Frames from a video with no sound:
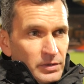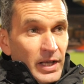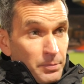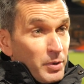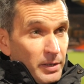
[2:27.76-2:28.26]

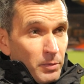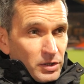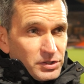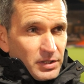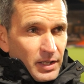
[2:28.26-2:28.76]
Yeah, pretty
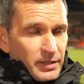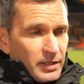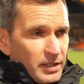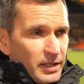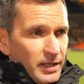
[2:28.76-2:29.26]
much. I
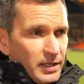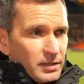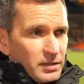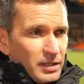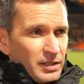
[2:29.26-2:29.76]
think,
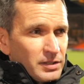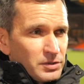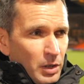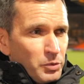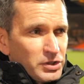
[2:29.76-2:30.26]
I
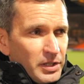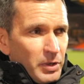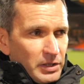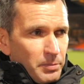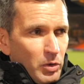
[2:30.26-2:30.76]
would say
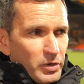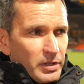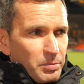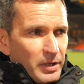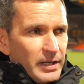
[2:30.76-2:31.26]
we had the bulk
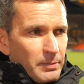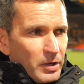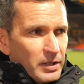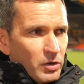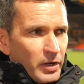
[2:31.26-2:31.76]
of the play,
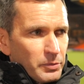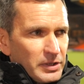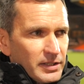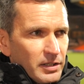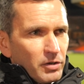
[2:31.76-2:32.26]
but I don't think we
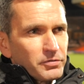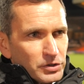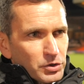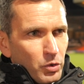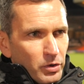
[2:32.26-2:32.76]
did enough
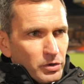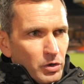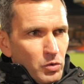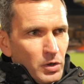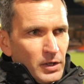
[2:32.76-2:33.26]
to score the
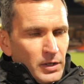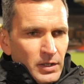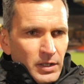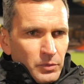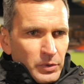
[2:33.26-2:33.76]
goal.
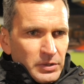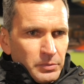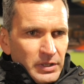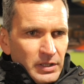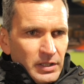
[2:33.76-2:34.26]

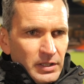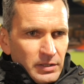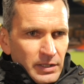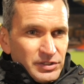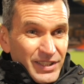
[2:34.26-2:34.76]

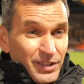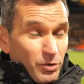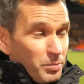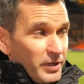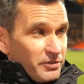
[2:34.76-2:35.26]
We in
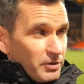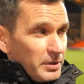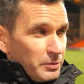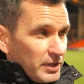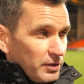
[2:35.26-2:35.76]
general play, for
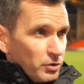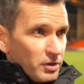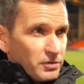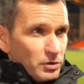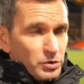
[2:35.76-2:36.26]
me, we didn't do
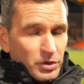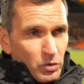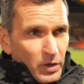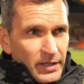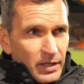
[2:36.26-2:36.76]
enough to lose a
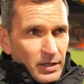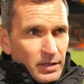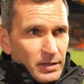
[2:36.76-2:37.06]
goal either.